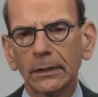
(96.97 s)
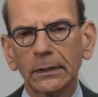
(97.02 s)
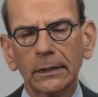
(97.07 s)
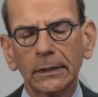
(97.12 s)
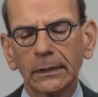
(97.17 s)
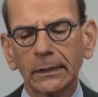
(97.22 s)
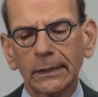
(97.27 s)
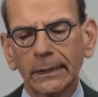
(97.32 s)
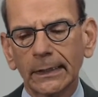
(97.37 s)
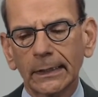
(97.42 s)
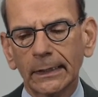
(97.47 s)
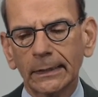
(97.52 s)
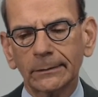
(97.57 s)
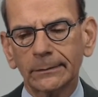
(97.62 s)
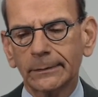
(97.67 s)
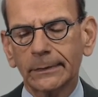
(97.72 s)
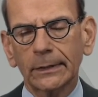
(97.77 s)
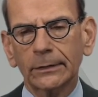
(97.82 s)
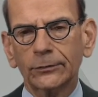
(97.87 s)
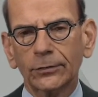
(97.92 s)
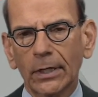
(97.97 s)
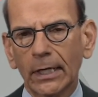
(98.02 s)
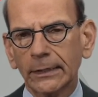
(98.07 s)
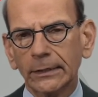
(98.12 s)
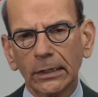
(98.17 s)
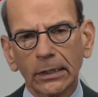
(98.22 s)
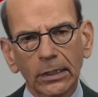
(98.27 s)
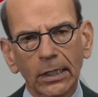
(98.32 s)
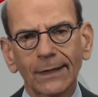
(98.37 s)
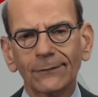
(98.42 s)
in trying
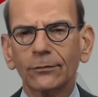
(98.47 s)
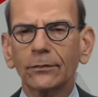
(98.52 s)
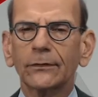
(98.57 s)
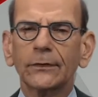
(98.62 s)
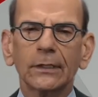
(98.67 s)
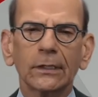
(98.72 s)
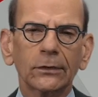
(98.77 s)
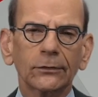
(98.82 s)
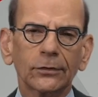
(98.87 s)
to cover things